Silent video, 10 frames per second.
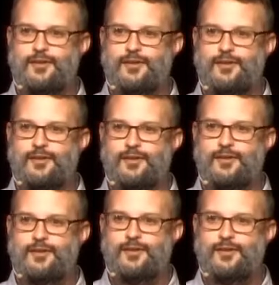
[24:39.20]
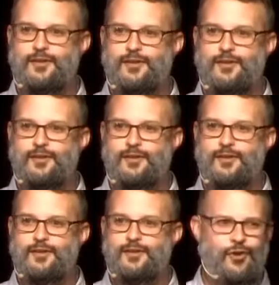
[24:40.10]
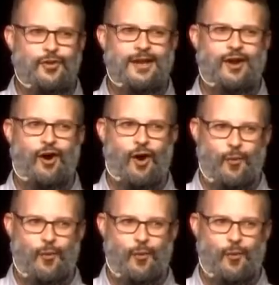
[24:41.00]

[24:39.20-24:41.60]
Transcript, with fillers: Do you have that friend who, like,